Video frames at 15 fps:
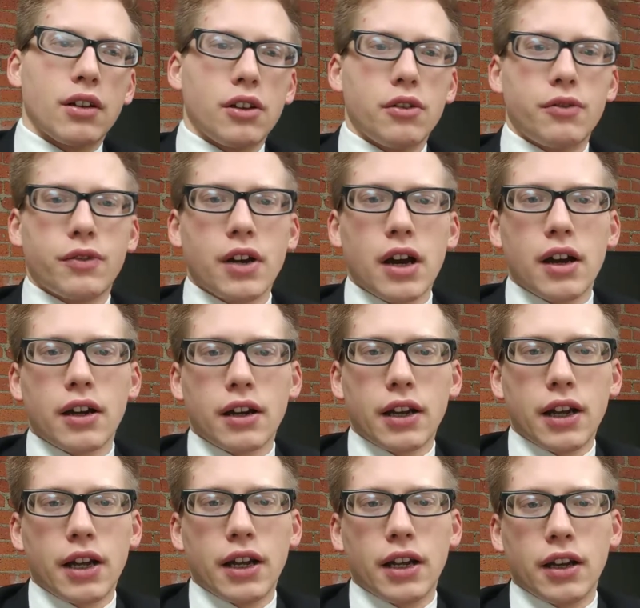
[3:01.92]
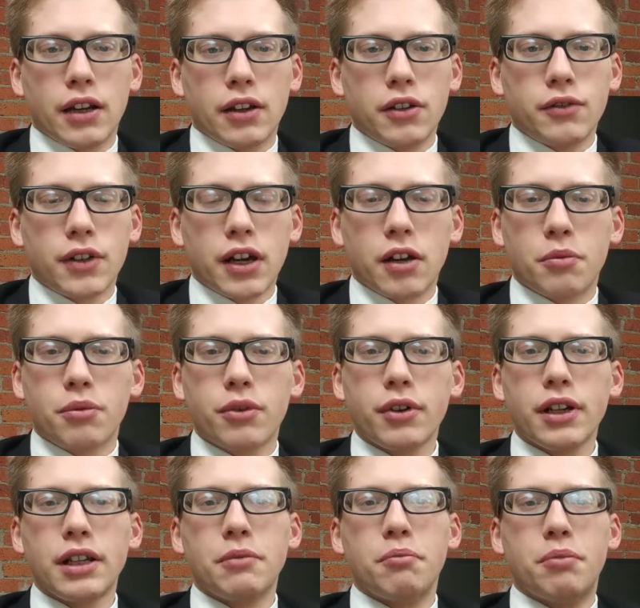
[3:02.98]
you've got a
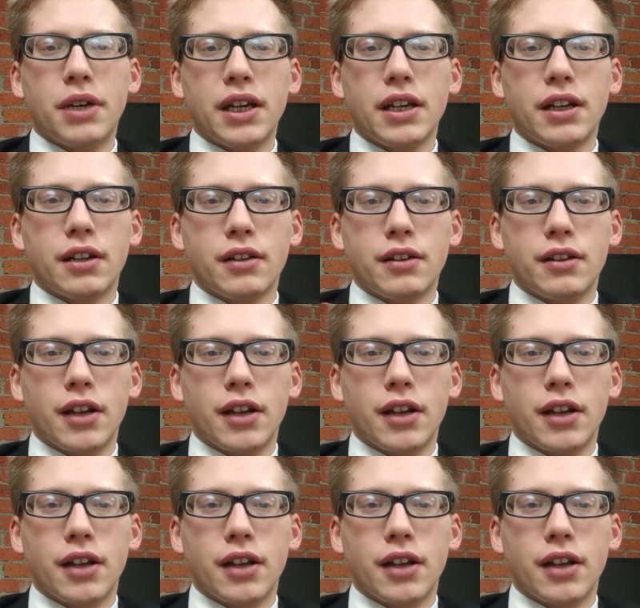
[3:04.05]
pretty big